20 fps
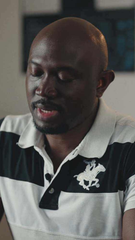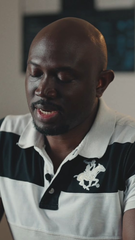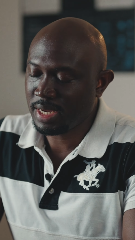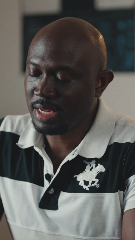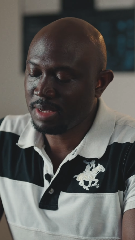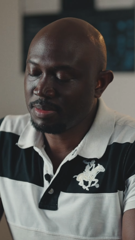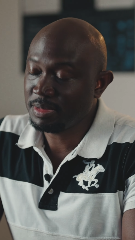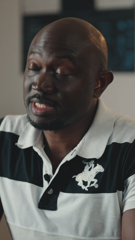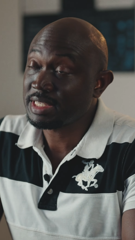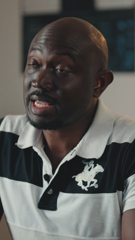my
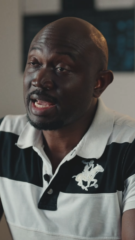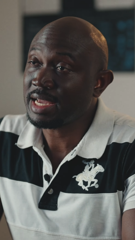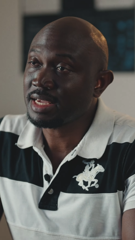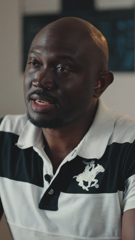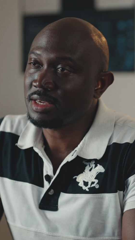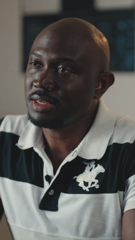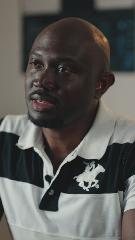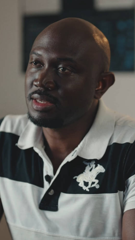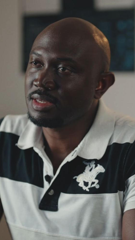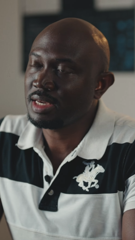name is
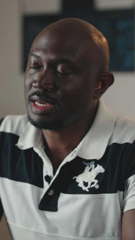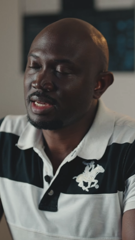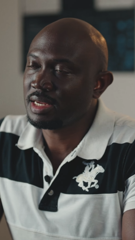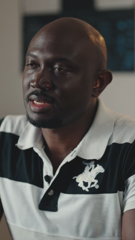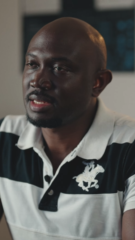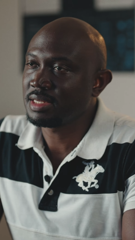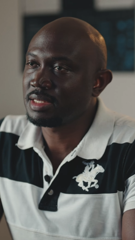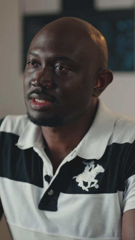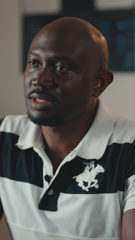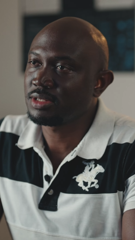Aggie
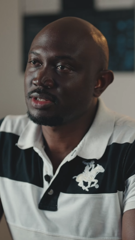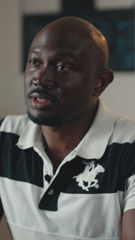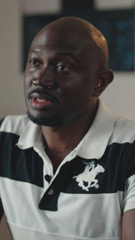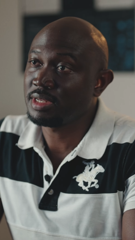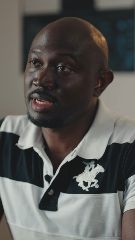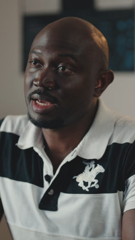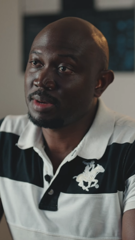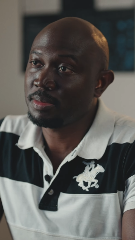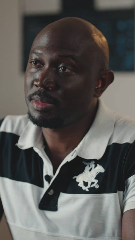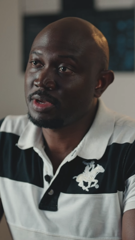and
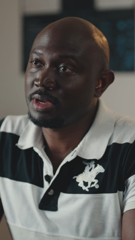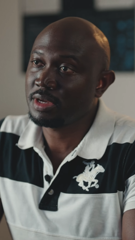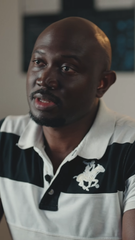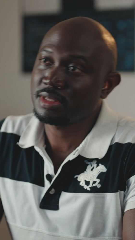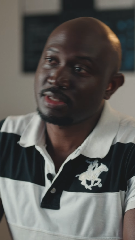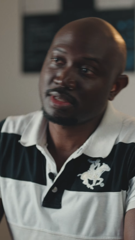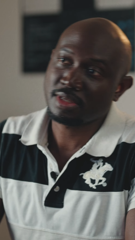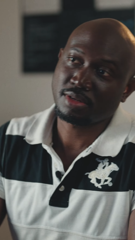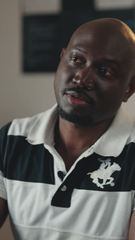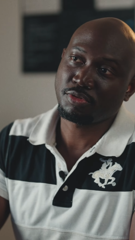today I'm here
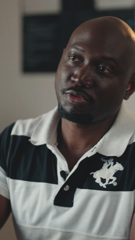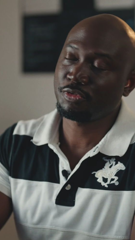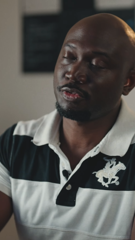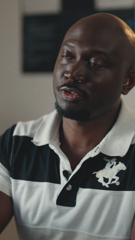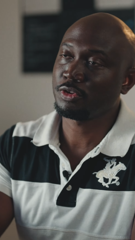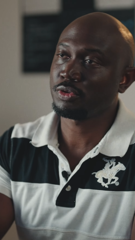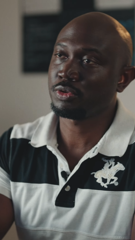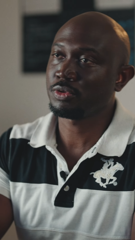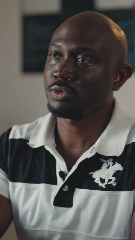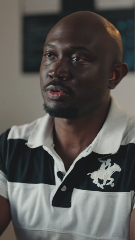to
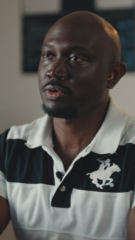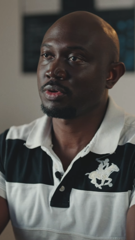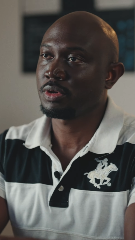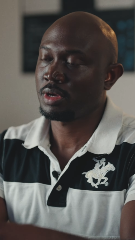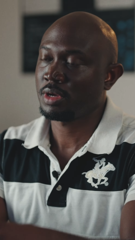review